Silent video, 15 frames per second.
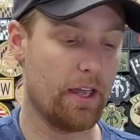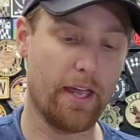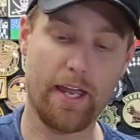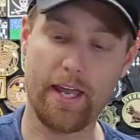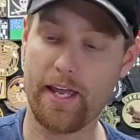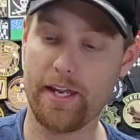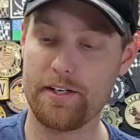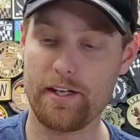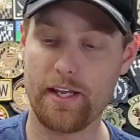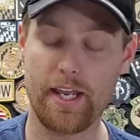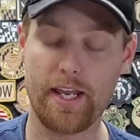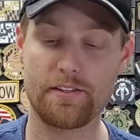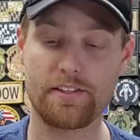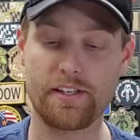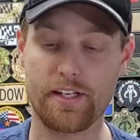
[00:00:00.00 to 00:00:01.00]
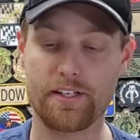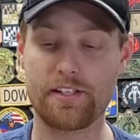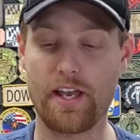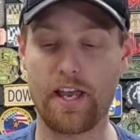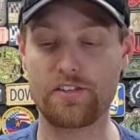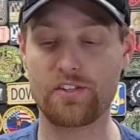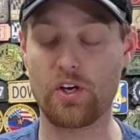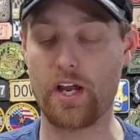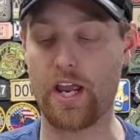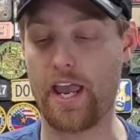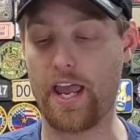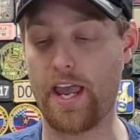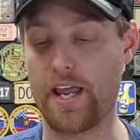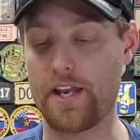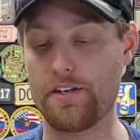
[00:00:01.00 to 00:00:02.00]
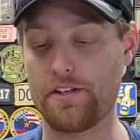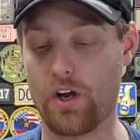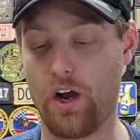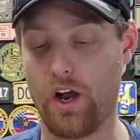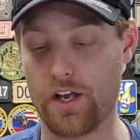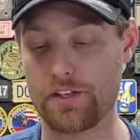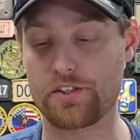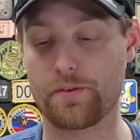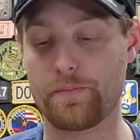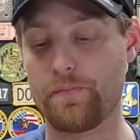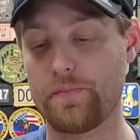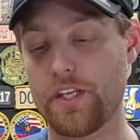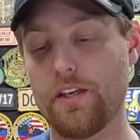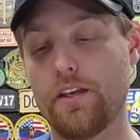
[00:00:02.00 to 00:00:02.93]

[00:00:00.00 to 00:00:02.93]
And hand sanitizer, and awesome.